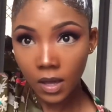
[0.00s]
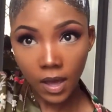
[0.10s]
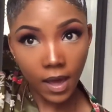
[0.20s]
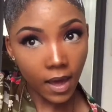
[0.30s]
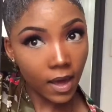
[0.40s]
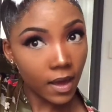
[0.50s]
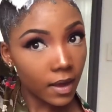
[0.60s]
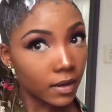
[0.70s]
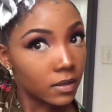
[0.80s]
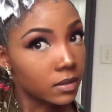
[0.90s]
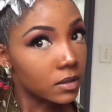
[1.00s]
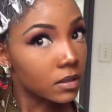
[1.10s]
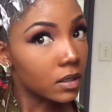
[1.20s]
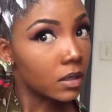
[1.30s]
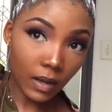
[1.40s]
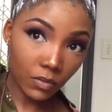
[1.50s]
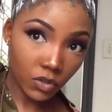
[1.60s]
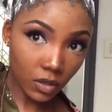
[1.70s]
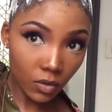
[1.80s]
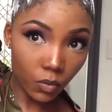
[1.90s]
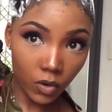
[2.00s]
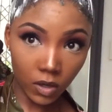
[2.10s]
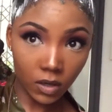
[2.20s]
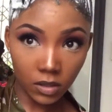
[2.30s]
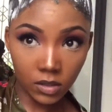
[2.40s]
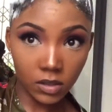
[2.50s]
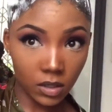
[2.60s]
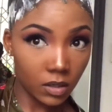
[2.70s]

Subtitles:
and I'm just gonna work it